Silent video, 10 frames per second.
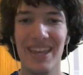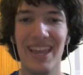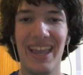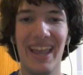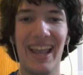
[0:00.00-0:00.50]

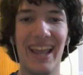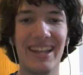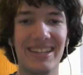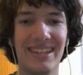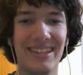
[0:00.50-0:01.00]

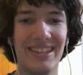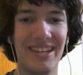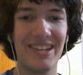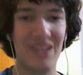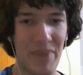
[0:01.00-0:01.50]
and they
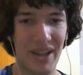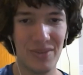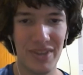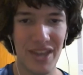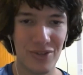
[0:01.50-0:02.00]
just got back
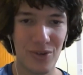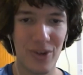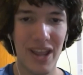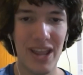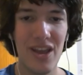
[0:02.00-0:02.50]
to me
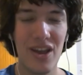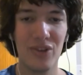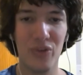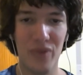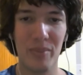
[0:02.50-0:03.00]
yesterday,
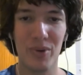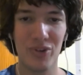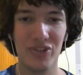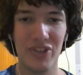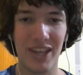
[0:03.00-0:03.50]
November
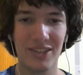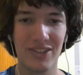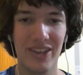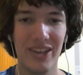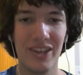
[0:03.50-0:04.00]
6th.